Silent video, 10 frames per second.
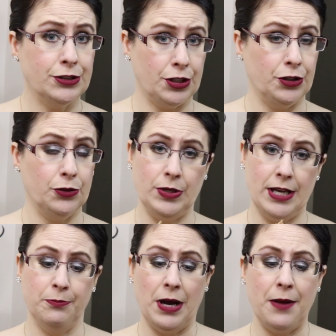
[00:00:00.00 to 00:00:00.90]
2,
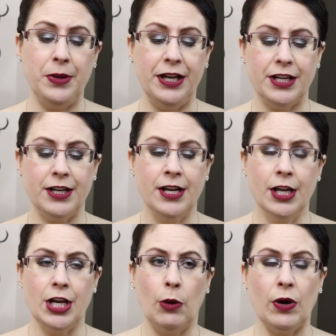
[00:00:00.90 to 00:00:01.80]
in my opinion.
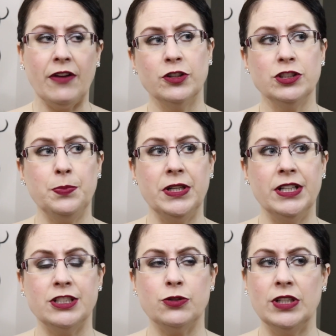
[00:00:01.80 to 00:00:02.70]
Now, when I first bit
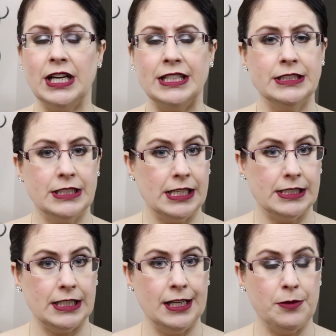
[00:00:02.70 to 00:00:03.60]
into it, I didn't
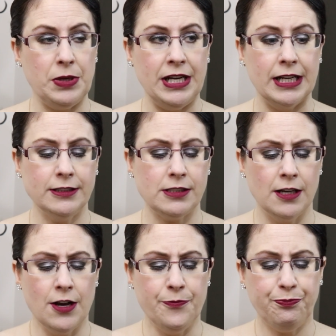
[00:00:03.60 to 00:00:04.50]
taste any peanuts.
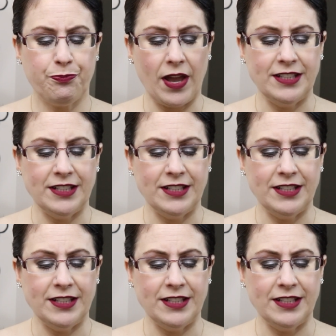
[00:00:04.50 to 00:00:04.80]
I